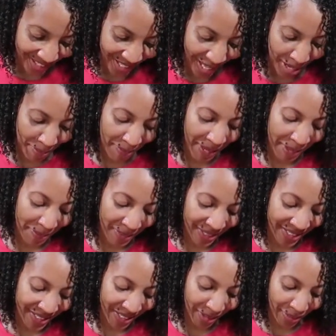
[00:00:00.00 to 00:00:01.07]
I made
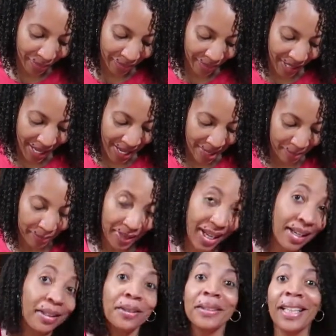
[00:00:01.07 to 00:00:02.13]
myself, I'm
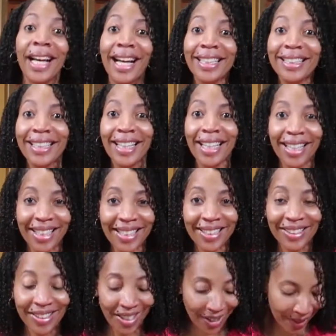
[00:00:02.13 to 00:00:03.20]
not gonna lie to any
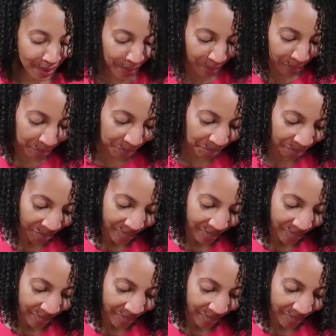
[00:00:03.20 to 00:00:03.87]
of y'all.